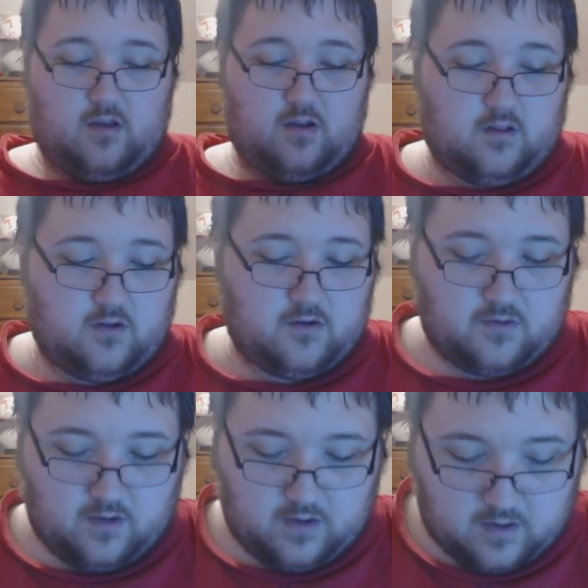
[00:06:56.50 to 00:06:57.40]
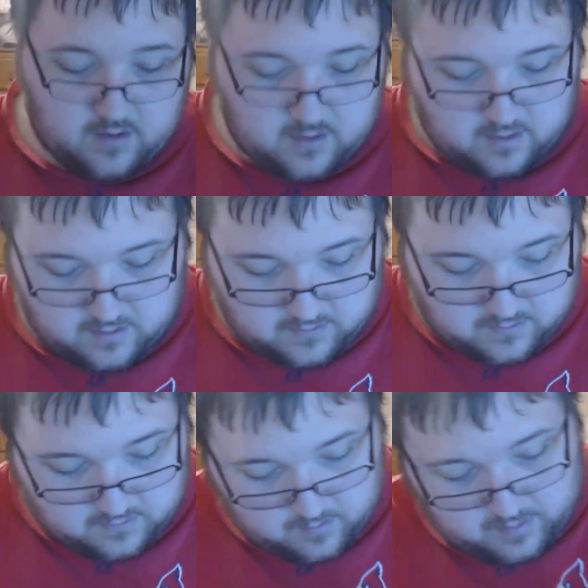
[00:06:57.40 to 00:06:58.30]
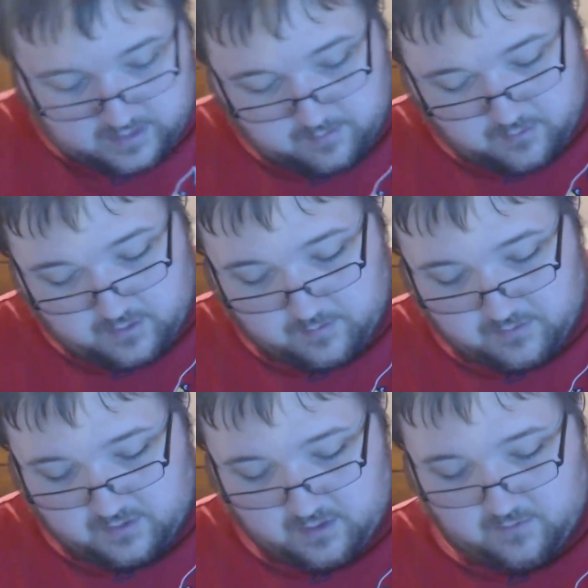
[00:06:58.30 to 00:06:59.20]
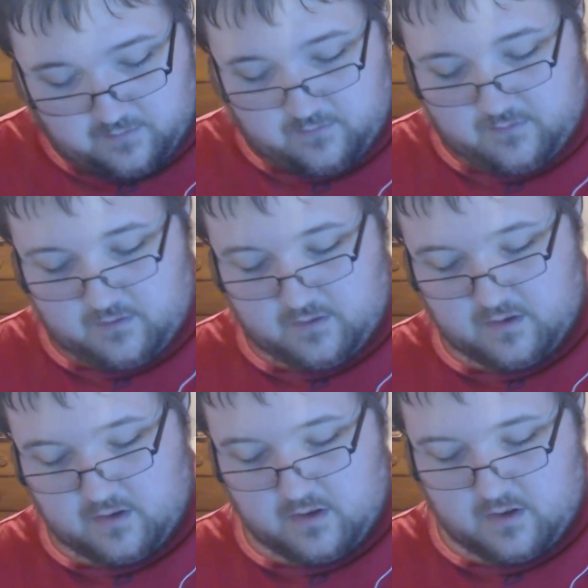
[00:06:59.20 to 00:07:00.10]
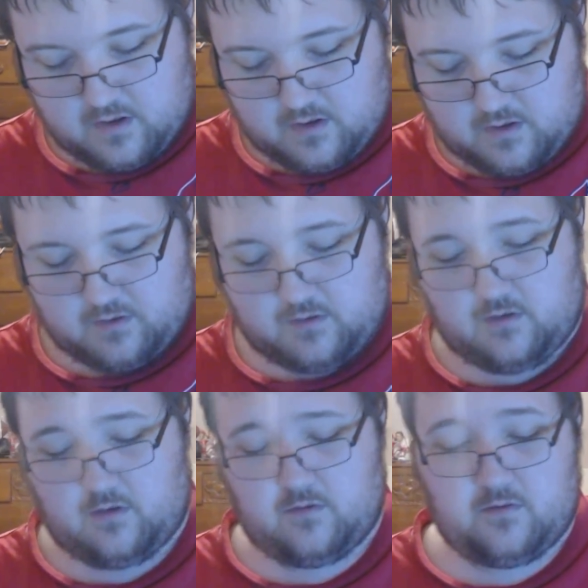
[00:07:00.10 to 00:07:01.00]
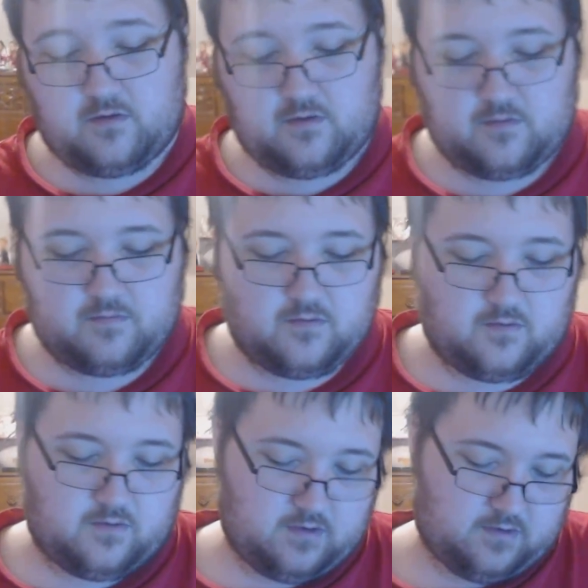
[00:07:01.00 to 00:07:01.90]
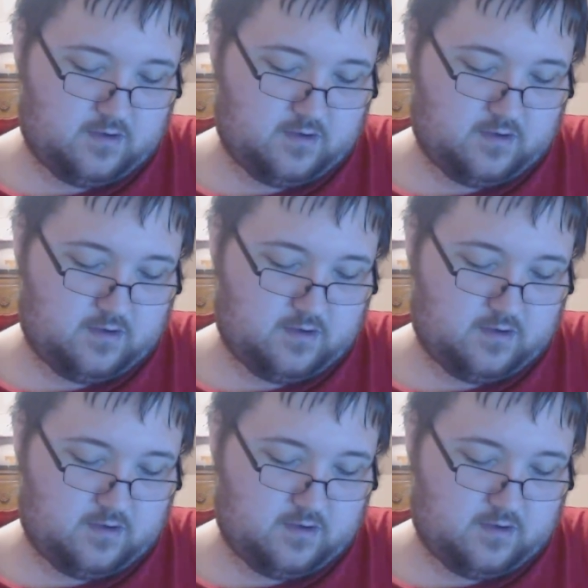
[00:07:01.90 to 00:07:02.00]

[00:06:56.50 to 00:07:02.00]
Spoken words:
and it looks like this is the bad boy himself. So let's pull this